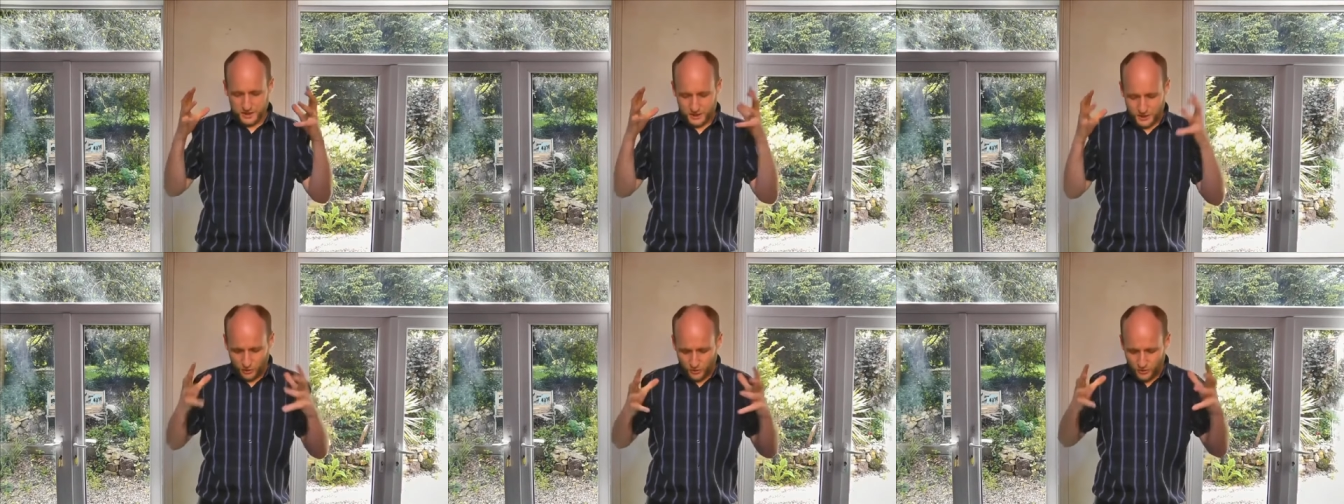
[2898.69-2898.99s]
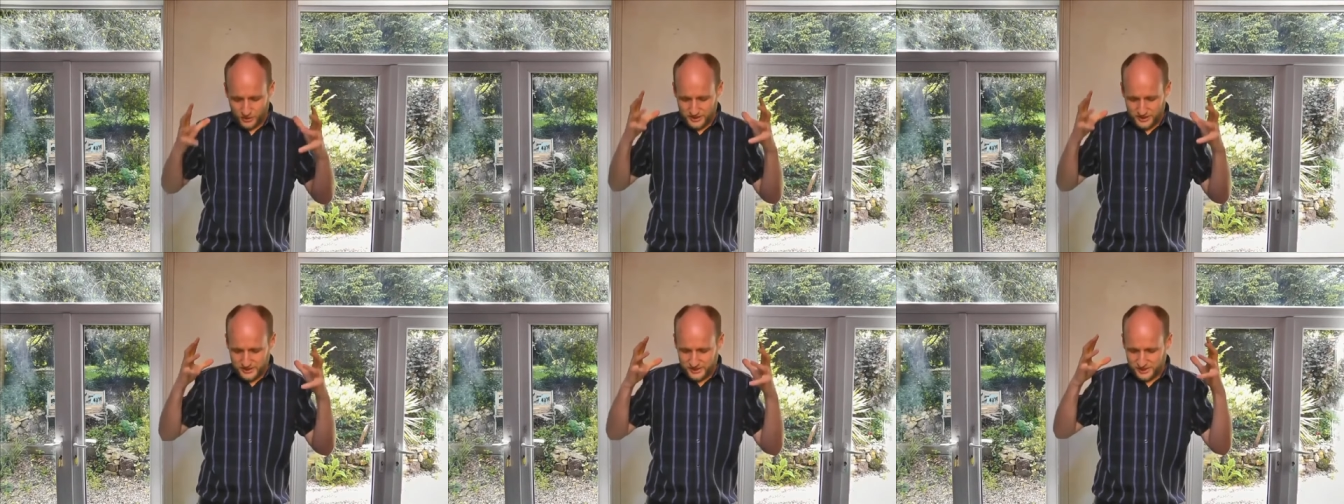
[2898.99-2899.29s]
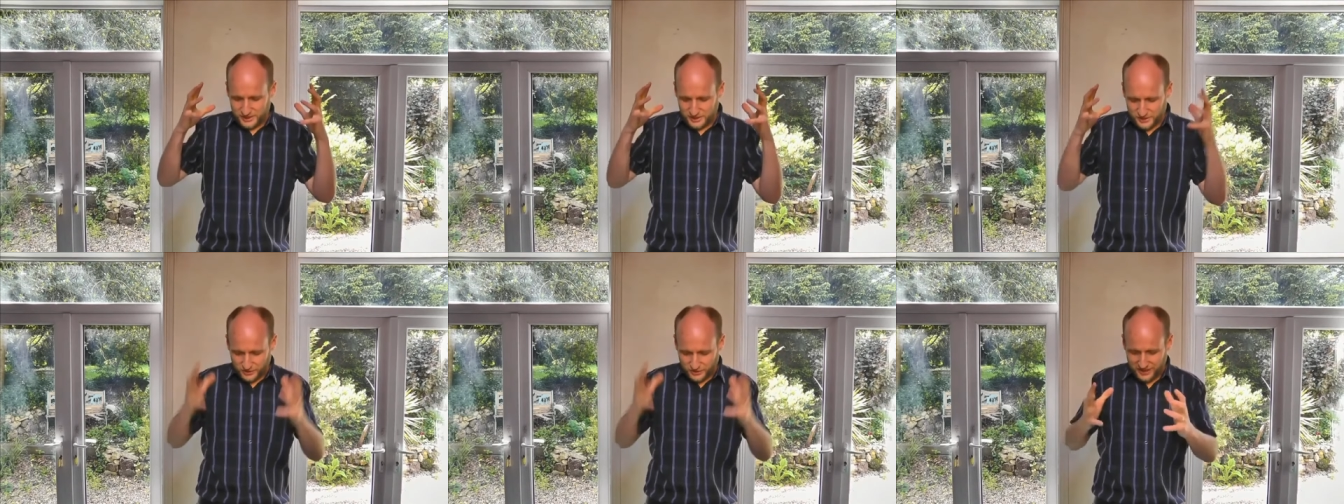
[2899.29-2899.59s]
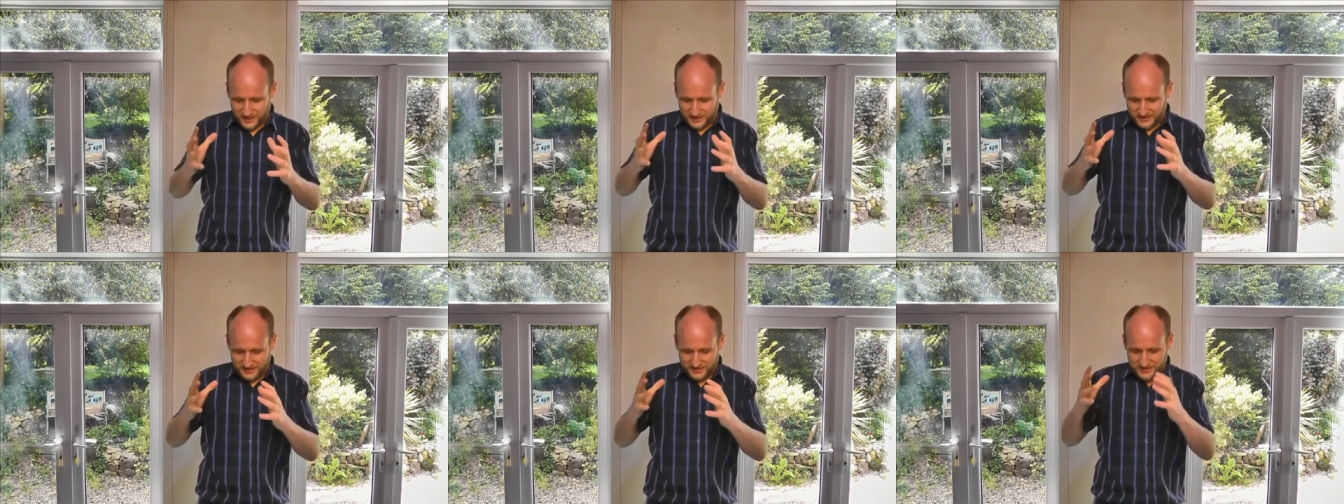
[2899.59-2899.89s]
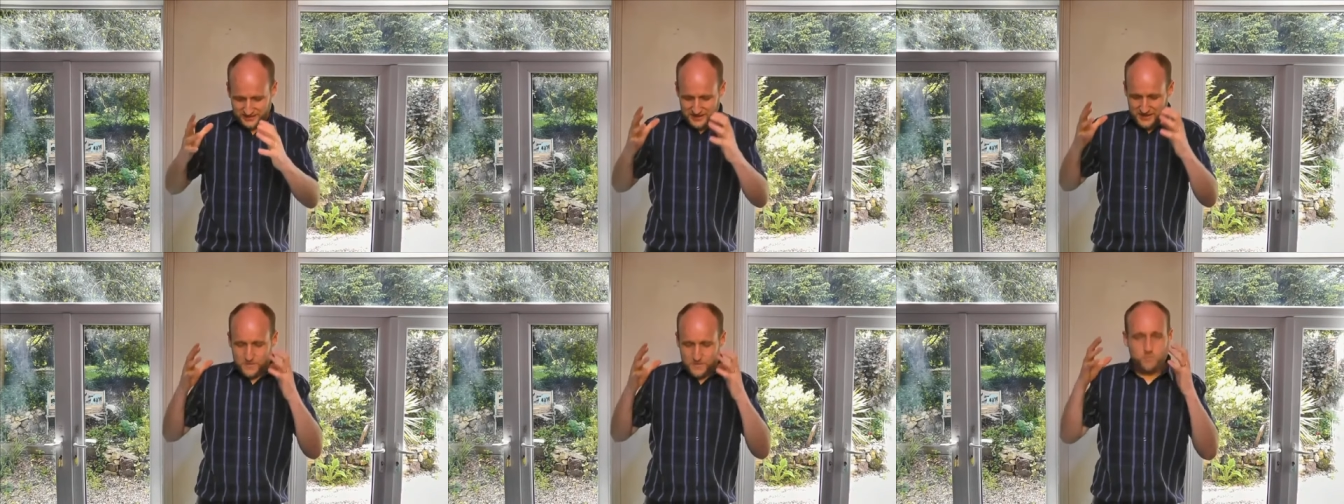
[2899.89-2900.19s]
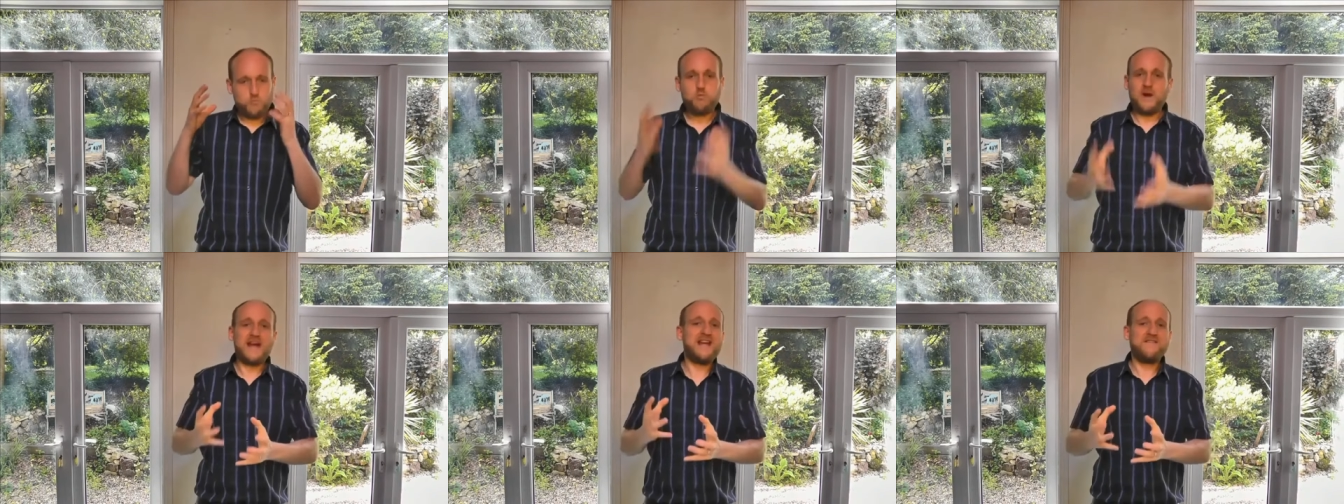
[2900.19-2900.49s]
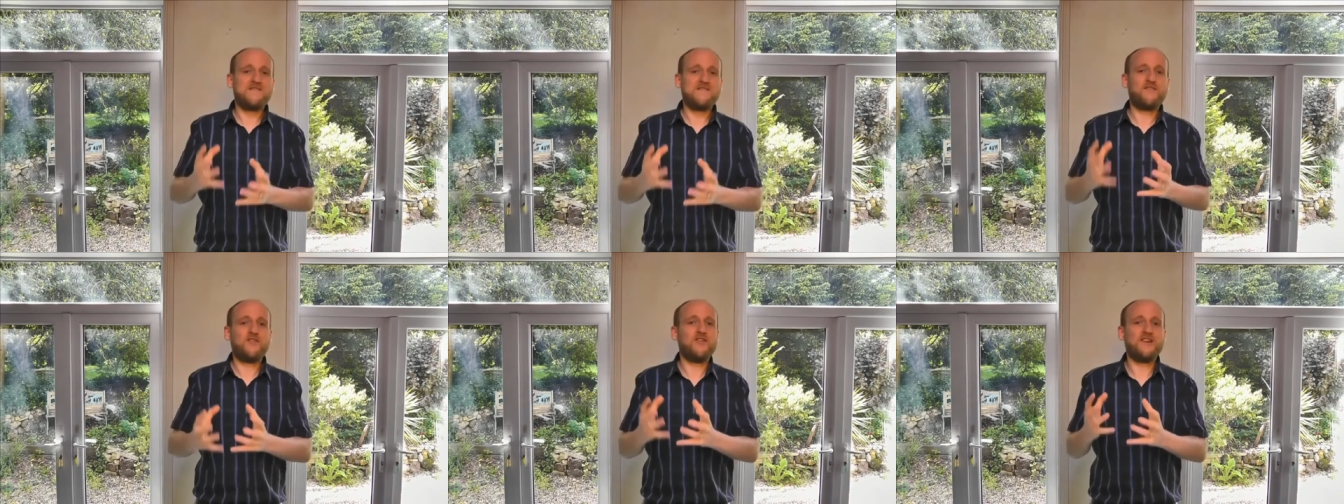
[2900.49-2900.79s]
joy sucking,
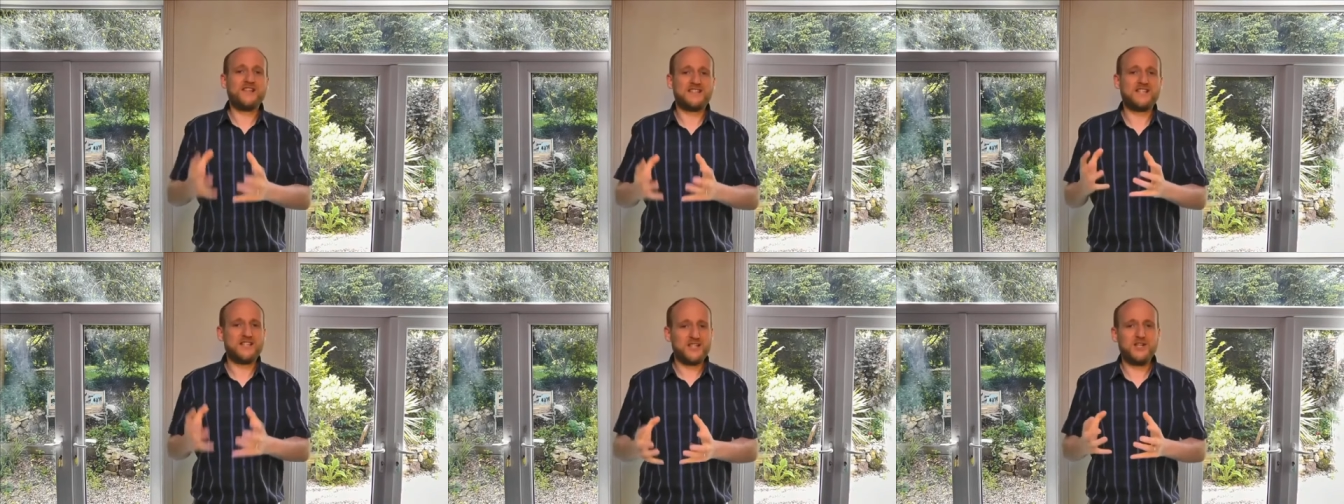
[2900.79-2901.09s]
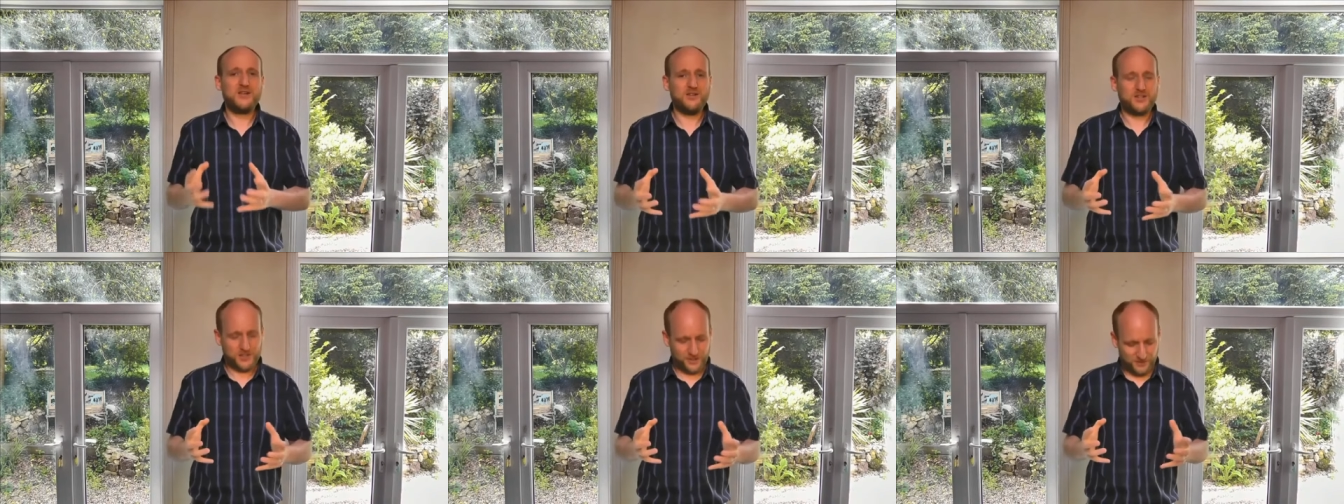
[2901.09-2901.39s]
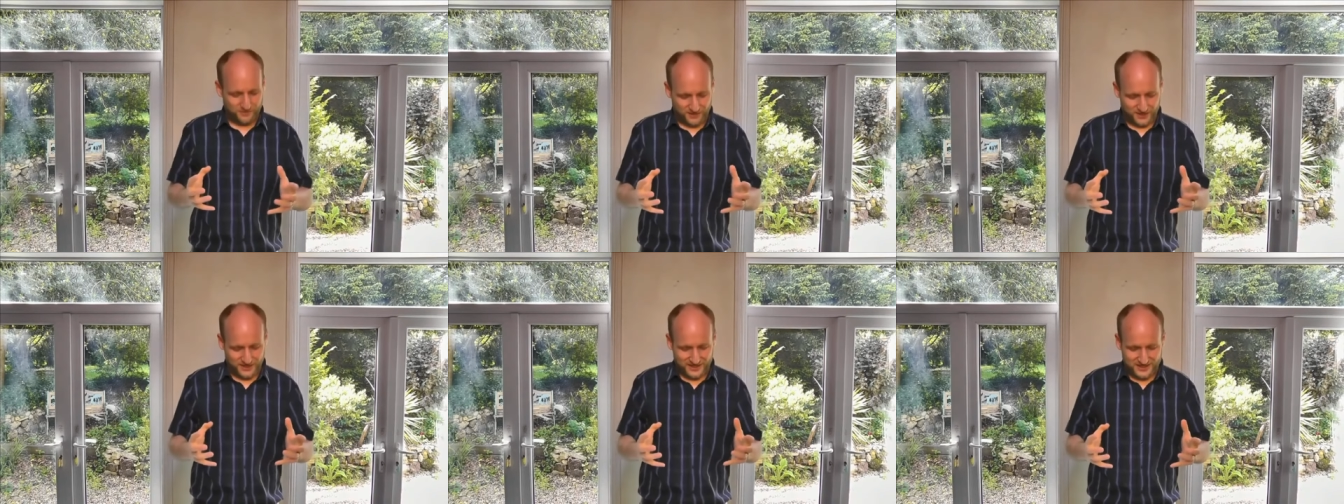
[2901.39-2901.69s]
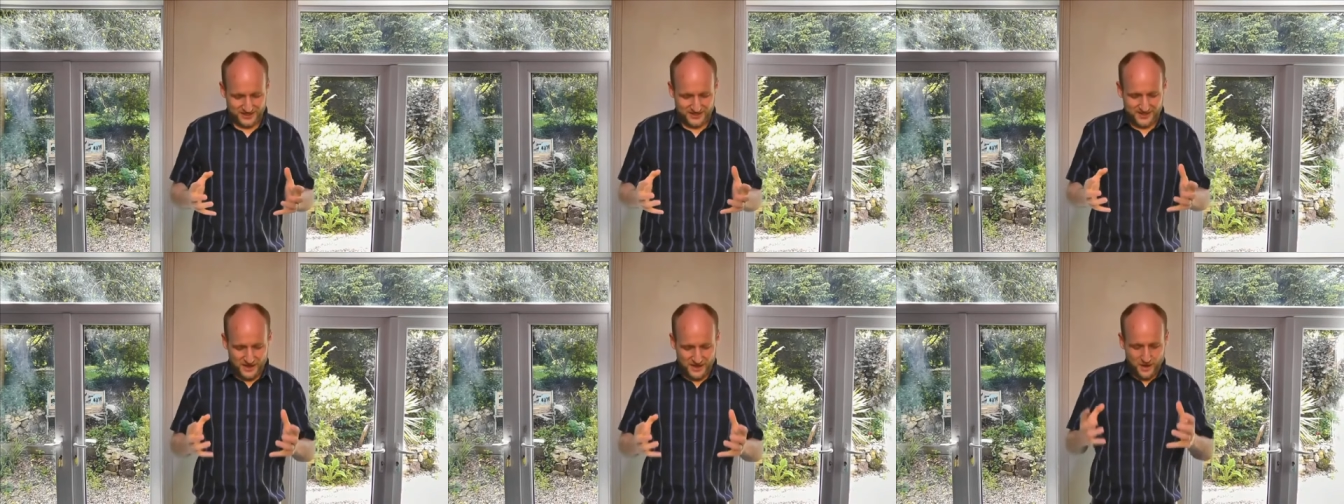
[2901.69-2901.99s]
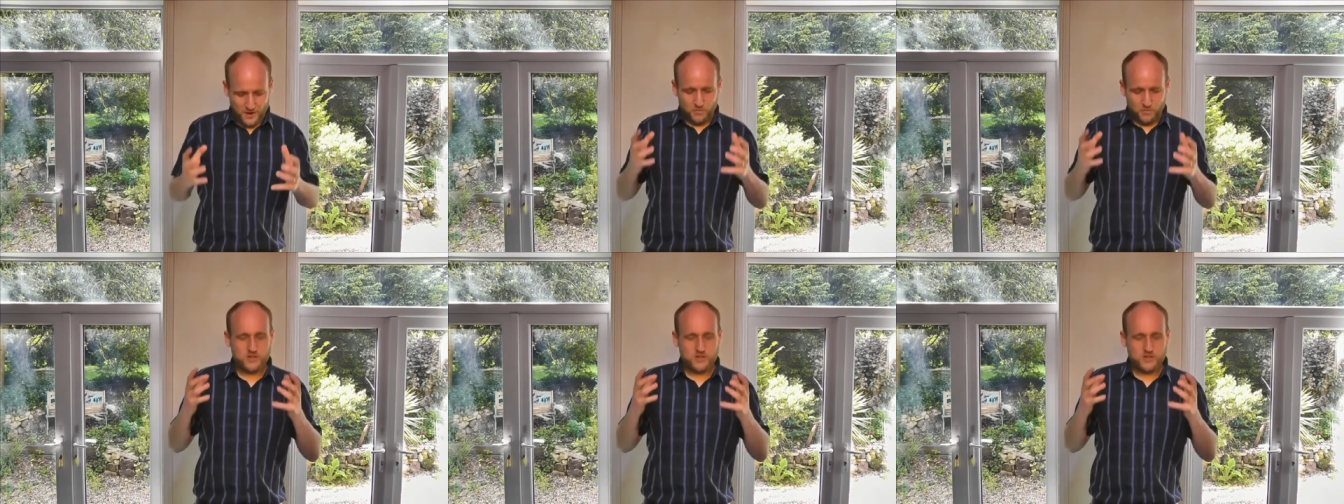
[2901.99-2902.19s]
wait for it to do something